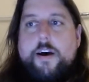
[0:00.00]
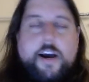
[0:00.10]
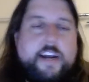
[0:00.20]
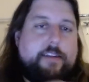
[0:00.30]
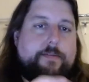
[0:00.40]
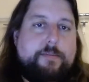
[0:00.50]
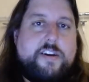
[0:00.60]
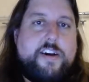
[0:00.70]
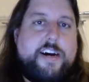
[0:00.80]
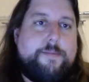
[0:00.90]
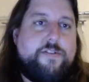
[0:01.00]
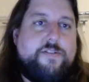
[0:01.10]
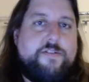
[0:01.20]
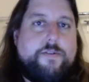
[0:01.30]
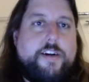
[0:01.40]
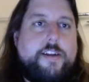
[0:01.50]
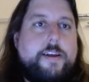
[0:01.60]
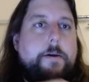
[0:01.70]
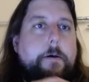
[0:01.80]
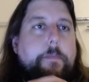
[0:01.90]
hiding from the cops and so on,
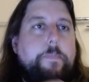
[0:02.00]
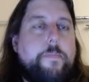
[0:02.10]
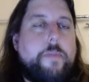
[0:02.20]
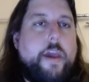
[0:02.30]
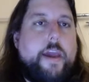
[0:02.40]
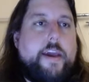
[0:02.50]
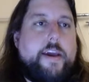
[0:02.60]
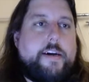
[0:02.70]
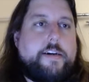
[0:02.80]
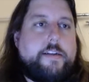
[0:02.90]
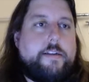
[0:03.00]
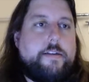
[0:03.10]
and